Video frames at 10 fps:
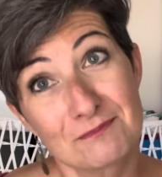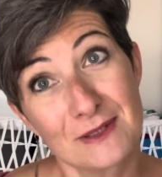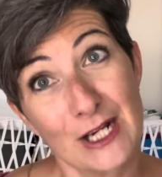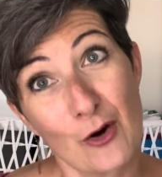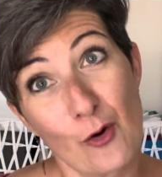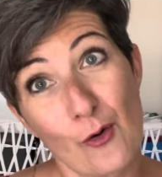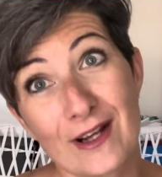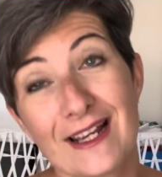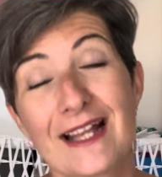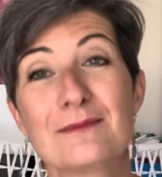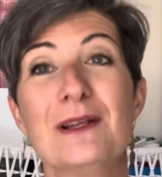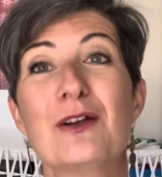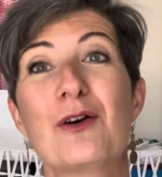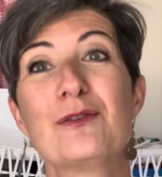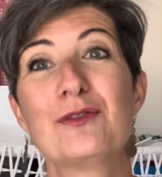below and let me
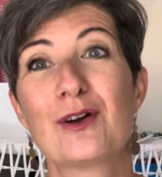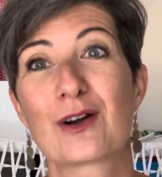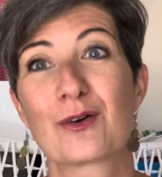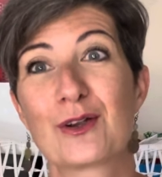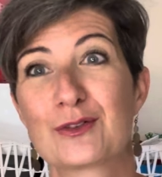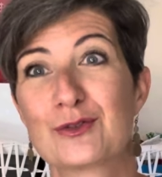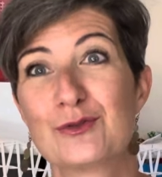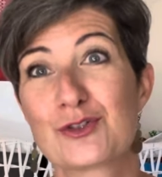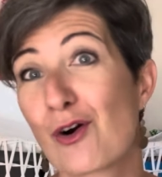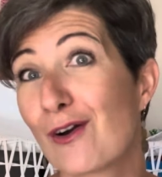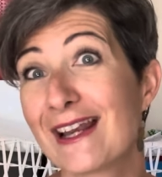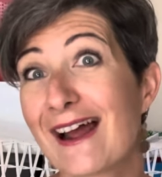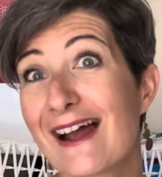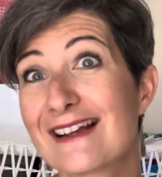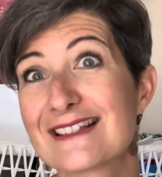know if you are going to join
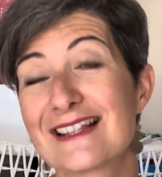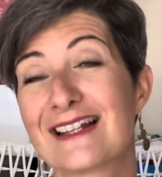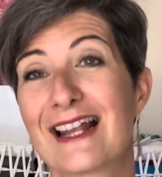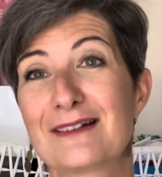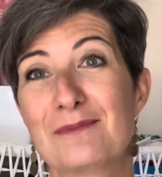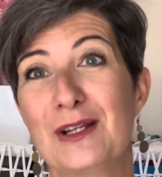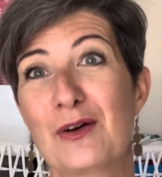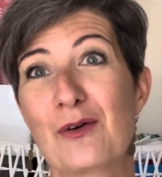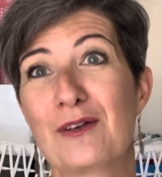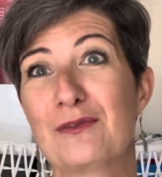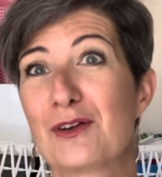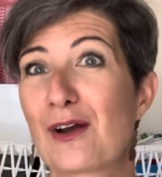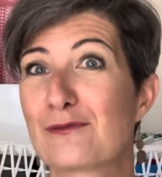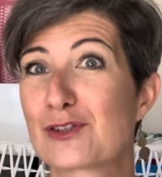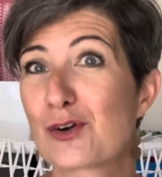us and let me know if you
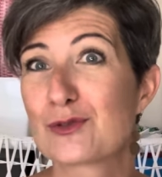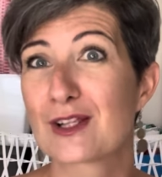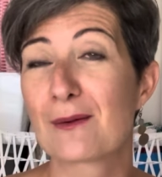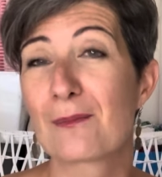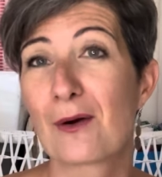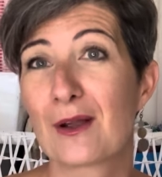have chosen a,